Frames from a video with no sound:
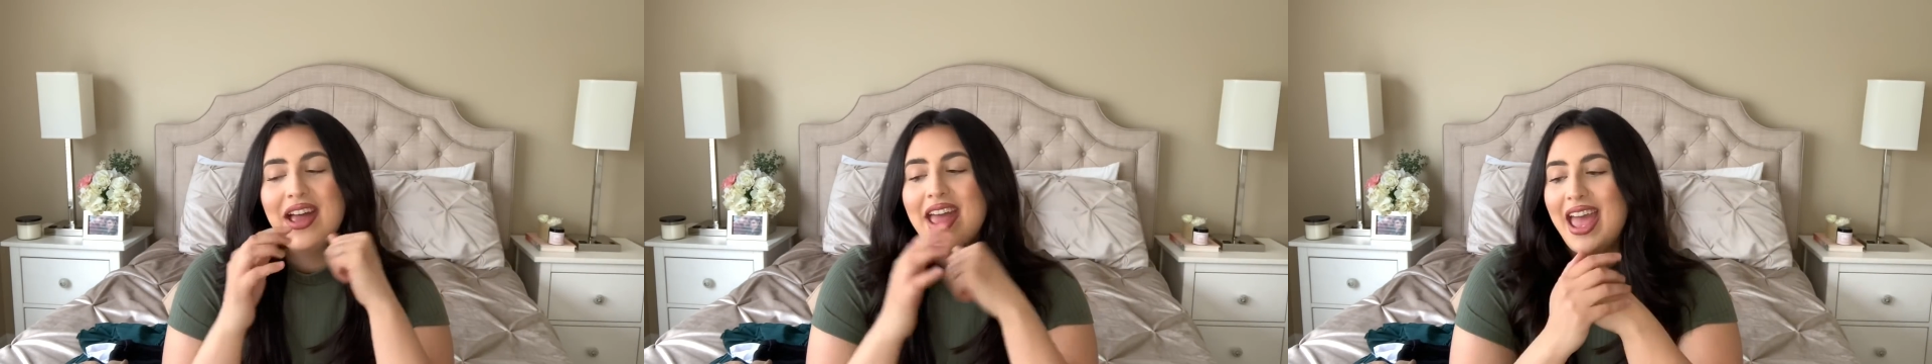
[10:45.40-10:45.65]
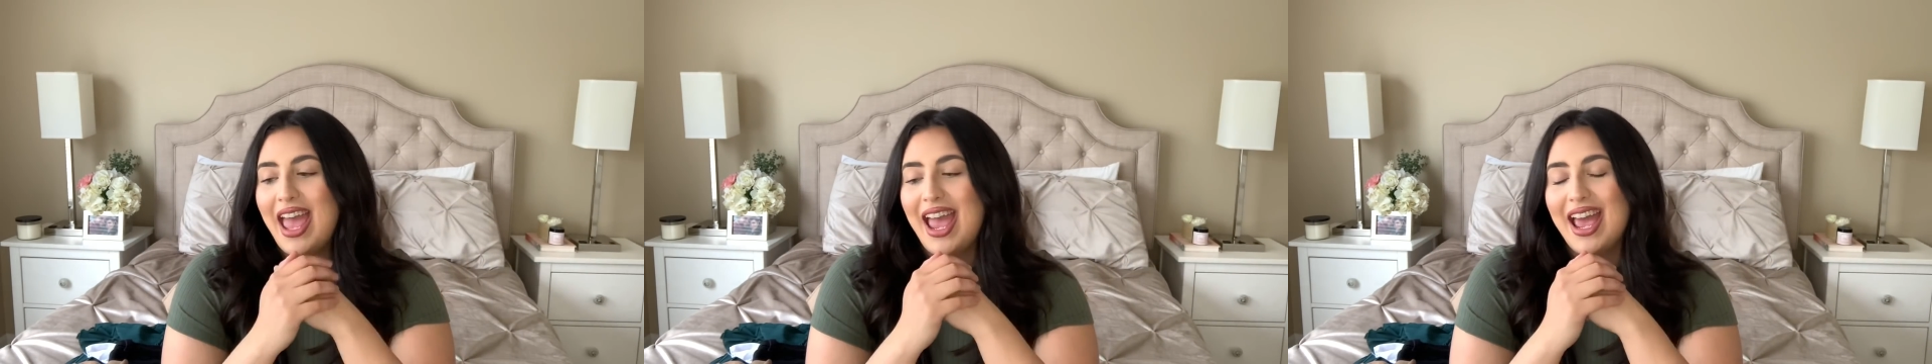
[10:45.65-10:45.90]

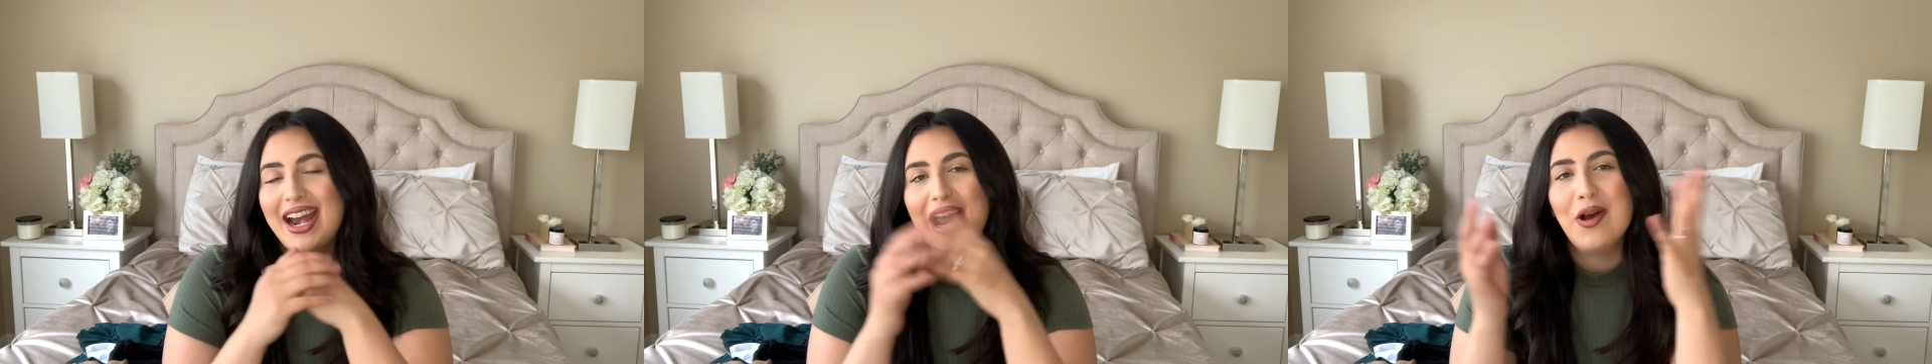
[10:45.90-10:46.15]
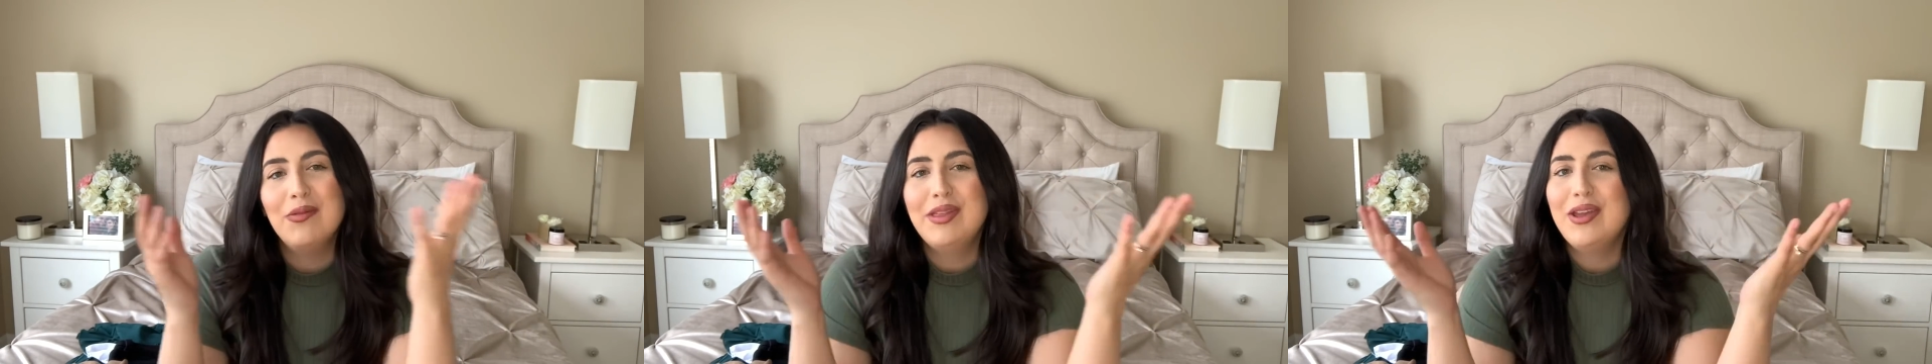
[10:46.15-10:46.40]
And I hope
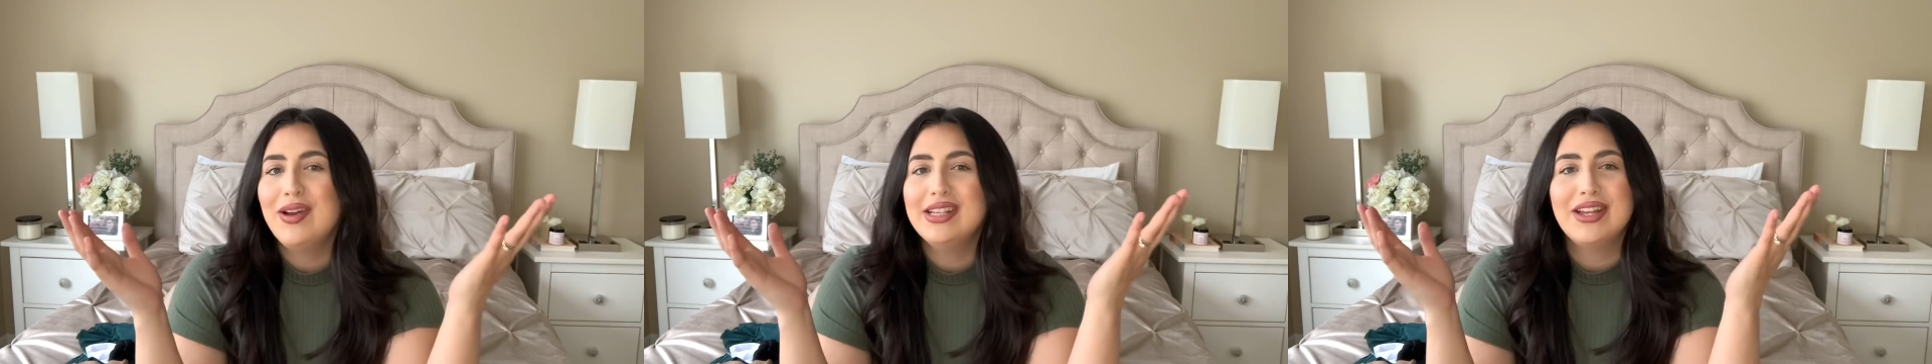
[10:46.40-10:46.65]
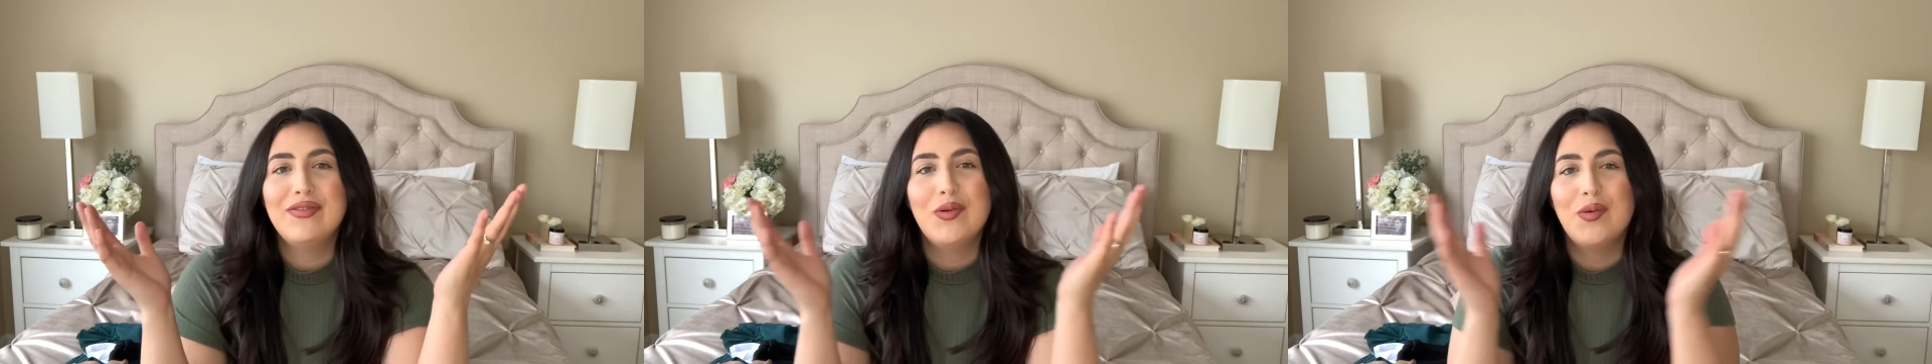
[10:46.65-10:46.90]
that you guys have a
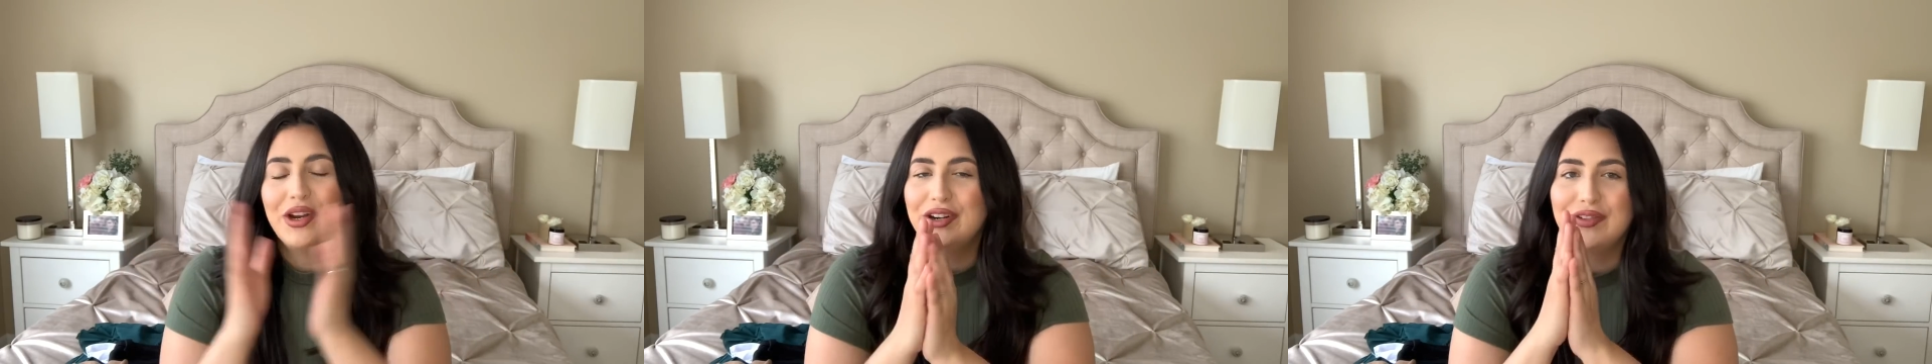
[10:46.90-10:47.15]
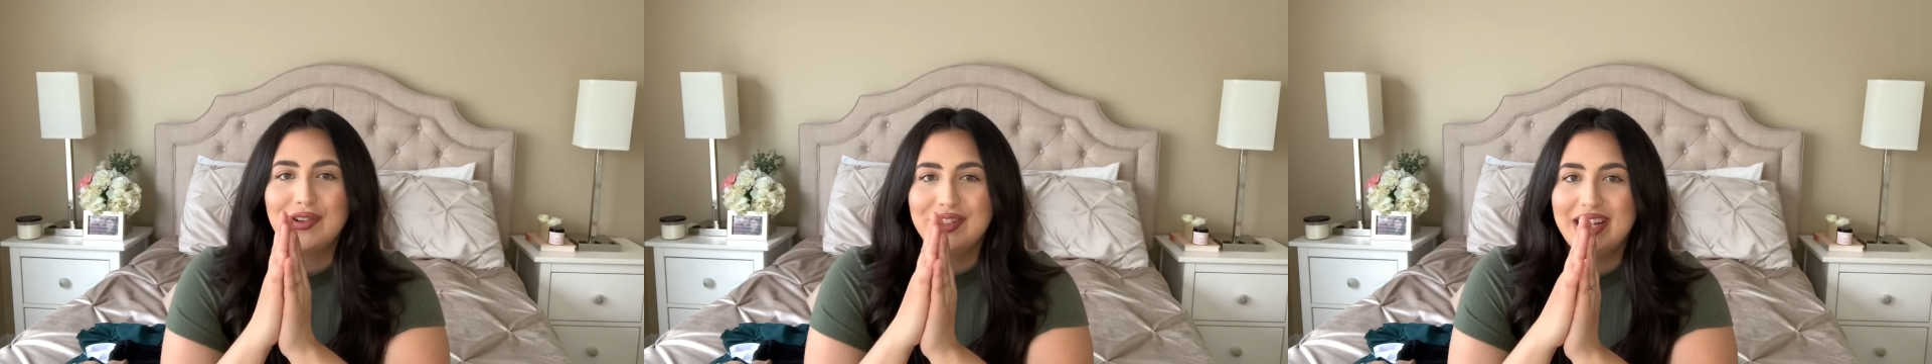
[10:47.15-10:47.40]

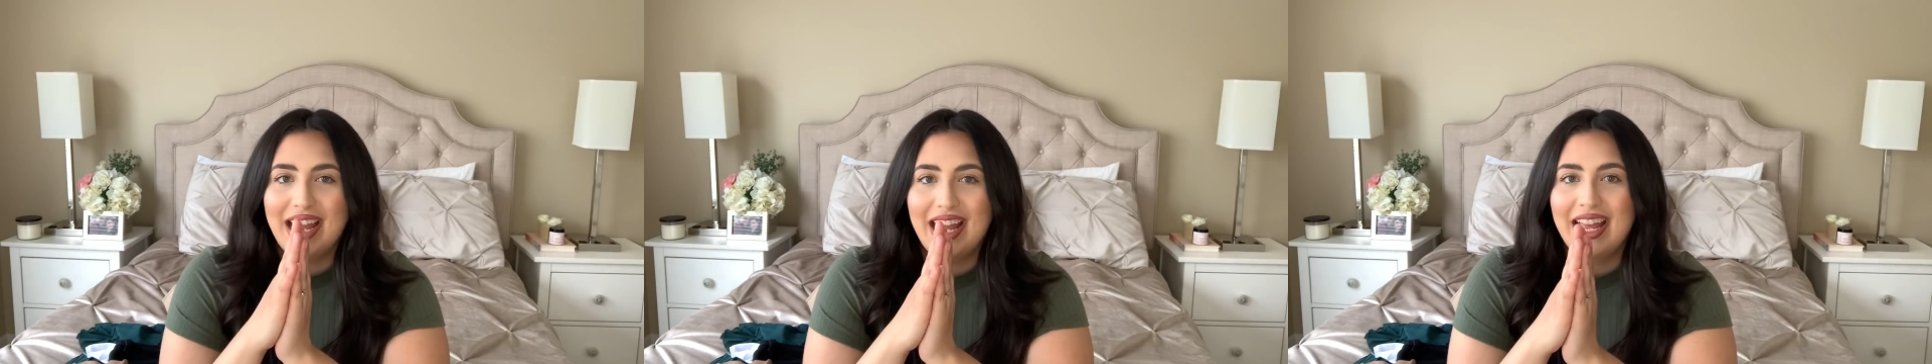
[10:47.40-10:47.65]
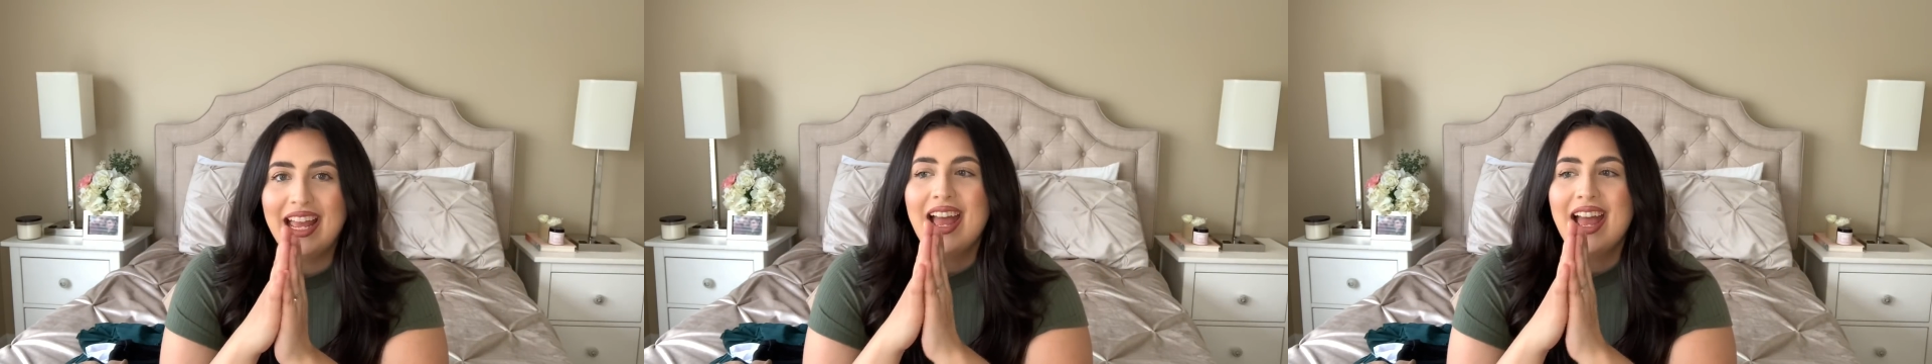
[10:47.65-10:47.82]
wonderful day.